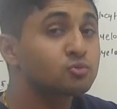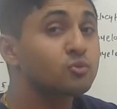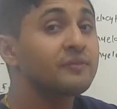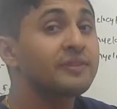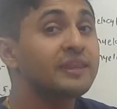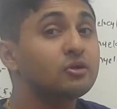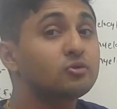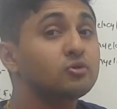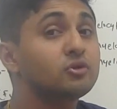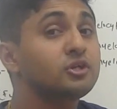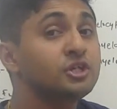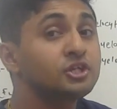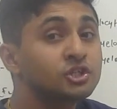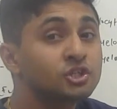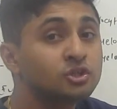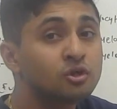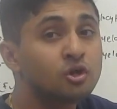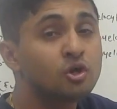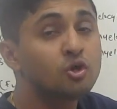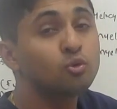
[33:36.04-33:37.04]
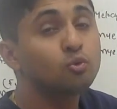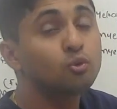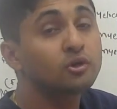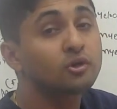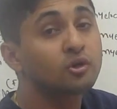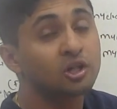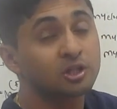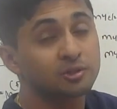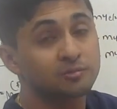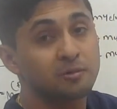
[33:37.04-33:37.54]
as when they go to tissue, we
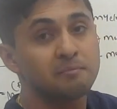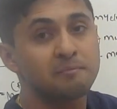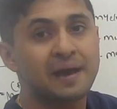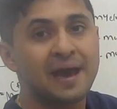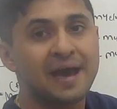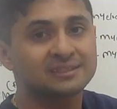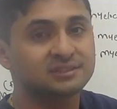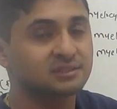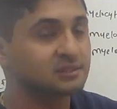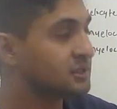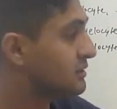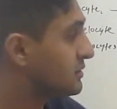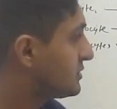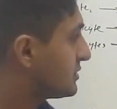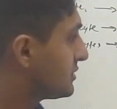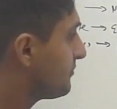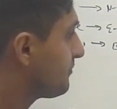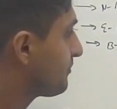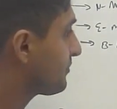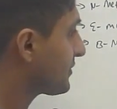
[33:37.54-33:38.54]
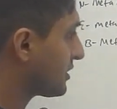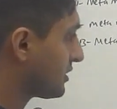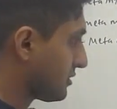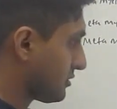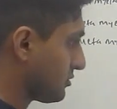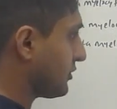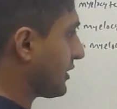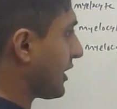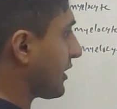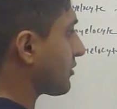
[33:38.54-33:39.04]
call them a mast cells.
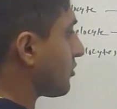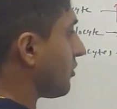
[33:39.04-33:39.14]
We can